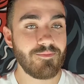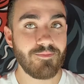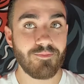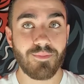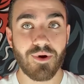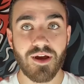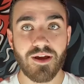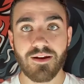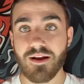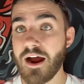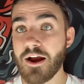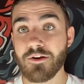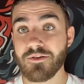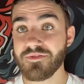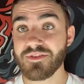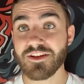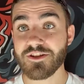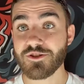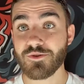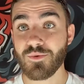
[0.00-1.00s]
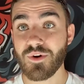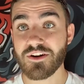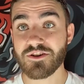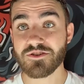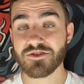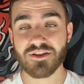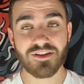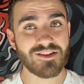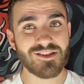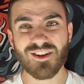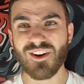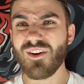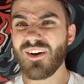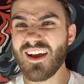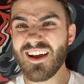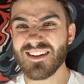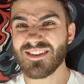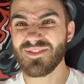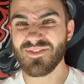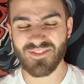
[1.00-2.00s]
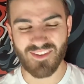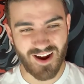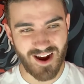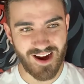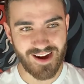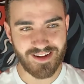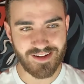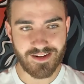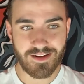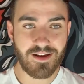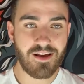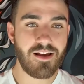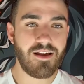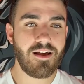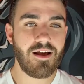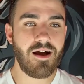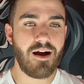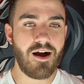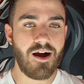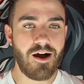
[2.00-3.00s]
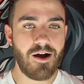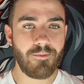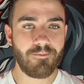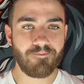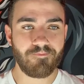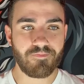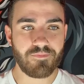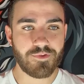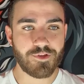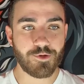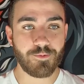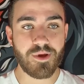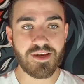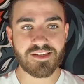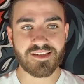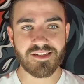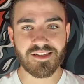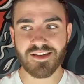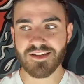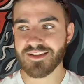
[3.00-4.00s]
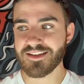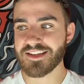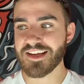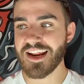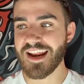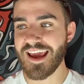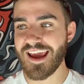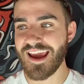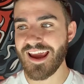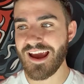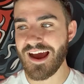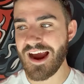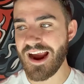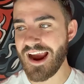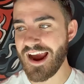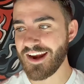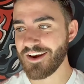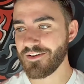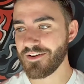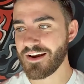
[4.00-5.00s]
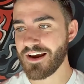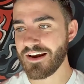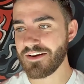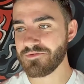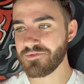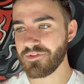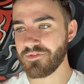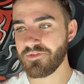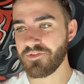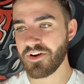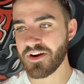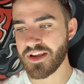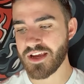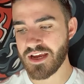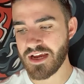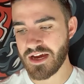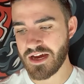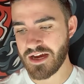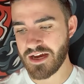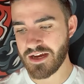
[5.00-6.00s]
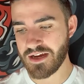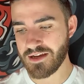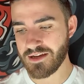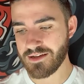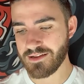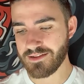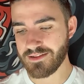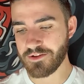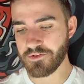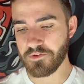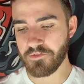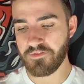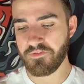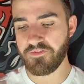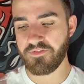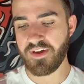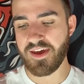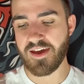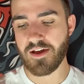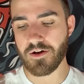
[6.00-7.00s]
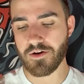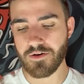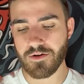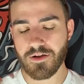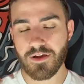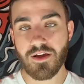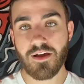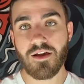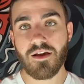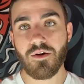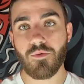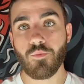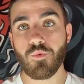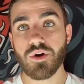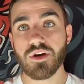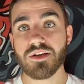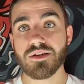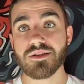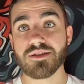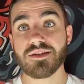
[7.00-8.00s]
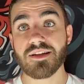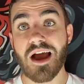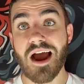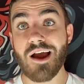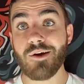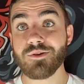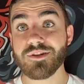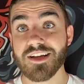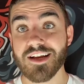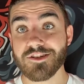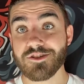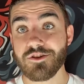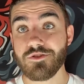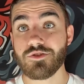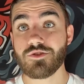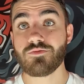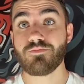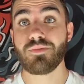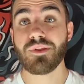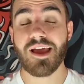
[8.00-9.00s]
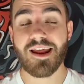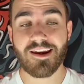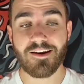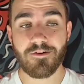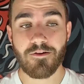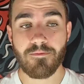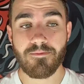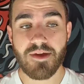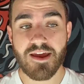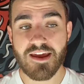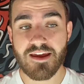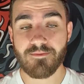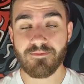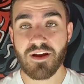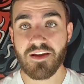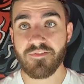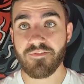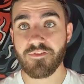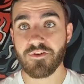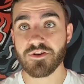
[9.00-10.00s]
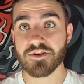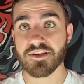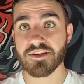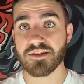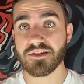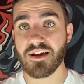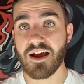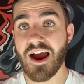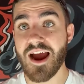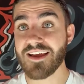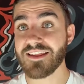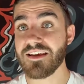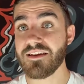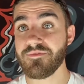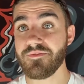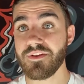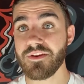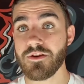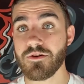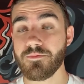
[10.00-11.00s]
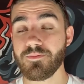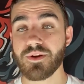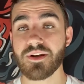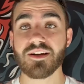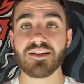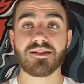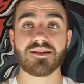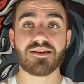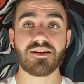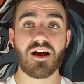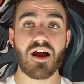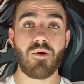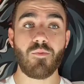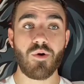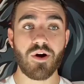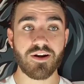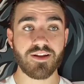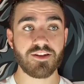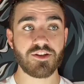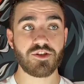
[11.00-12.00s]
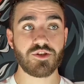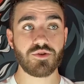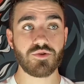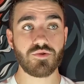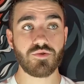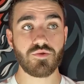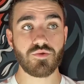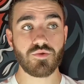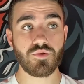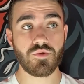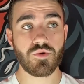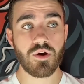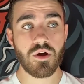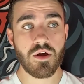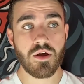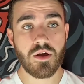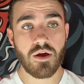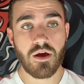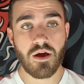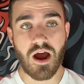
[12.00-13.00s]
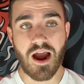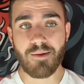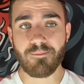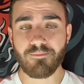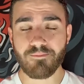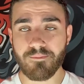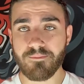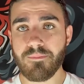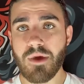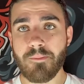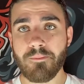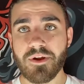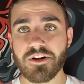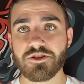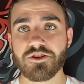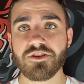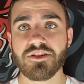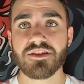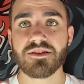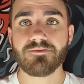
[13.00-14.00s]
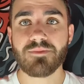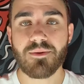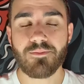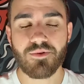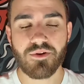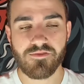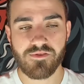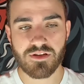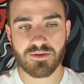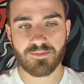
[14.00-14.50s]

But I don't even think she watches this, so it's fine. So basically today I had a kind of a funny little fail. I was actually planning on making my first highlight video because I wanted to, I mentioned this in my previous